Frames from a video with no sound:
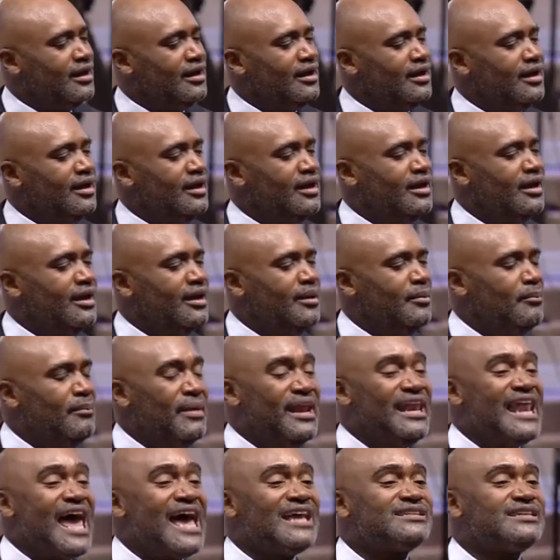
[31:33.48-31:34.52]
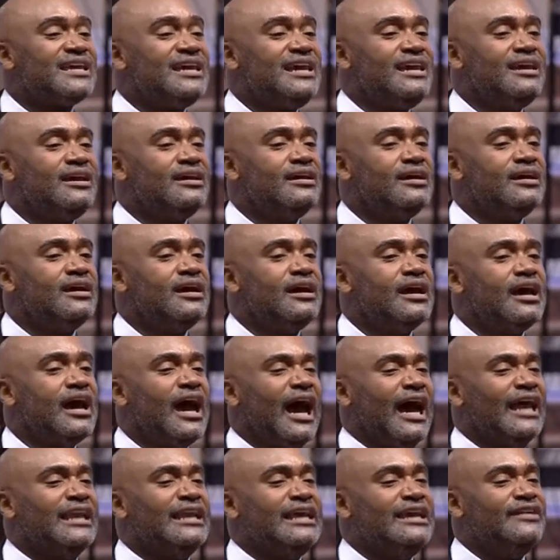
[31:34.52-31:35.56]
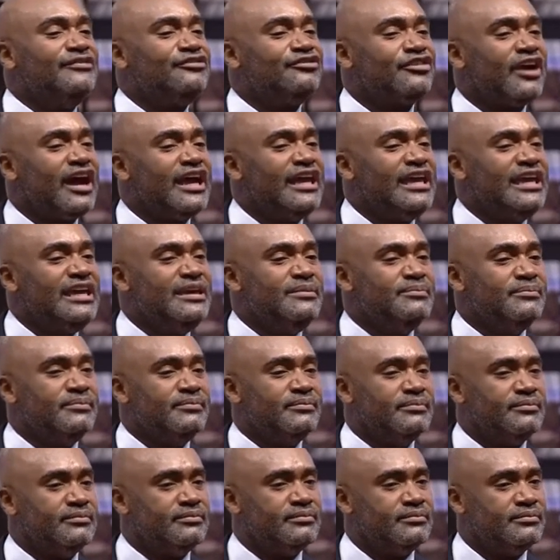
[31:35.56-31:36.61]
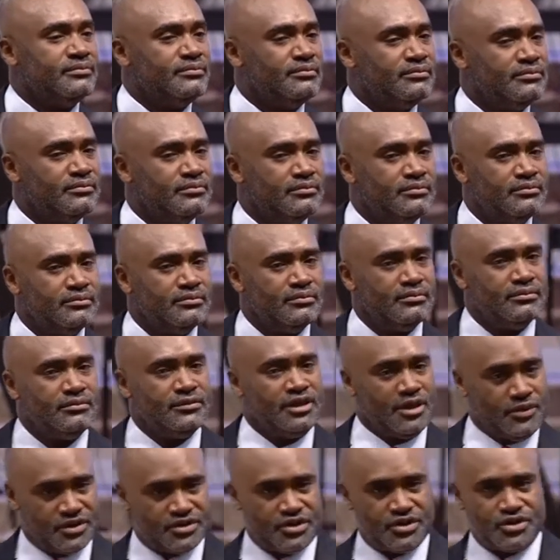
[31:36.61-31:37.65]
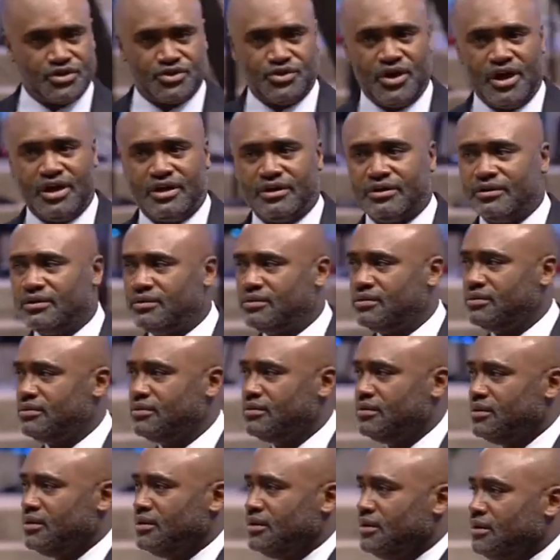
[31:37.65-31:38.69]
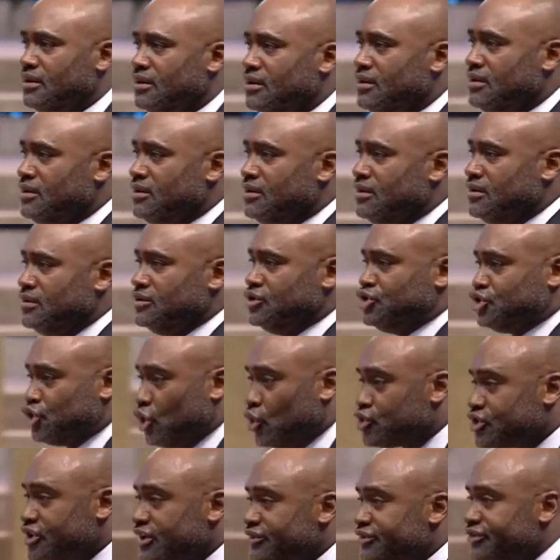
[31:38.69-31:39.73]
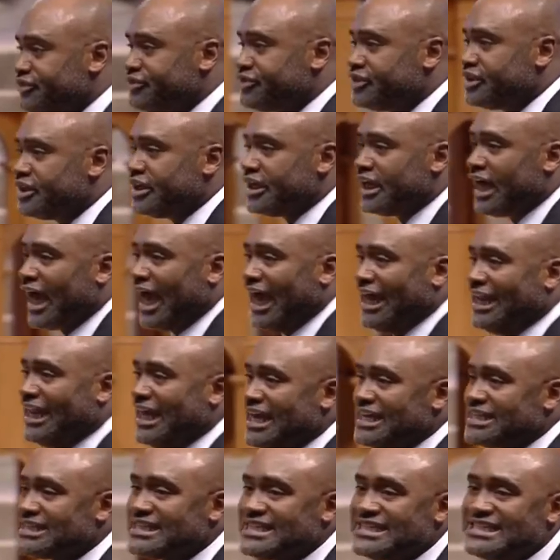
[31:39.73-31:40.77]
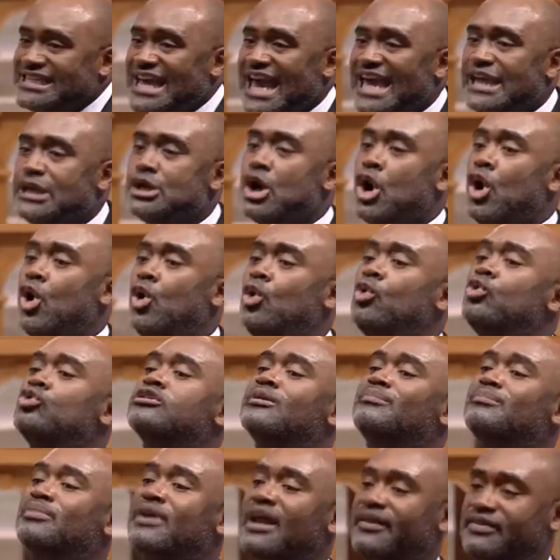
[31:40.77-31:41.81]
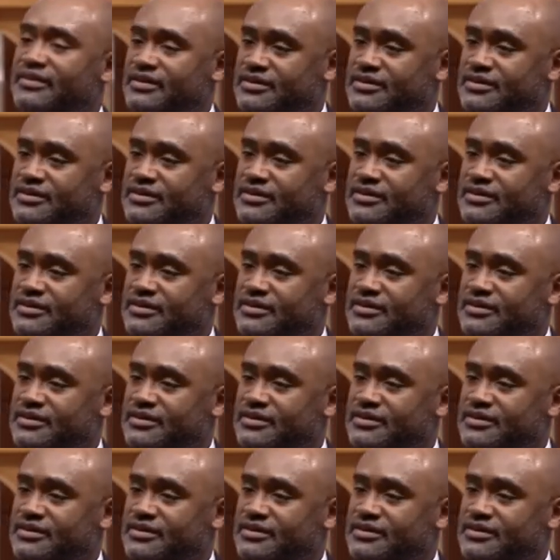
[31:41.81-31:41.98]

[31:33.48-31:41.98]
Manasseh and Ephraim. There was a struggle. Joseph and his 10 older brothers,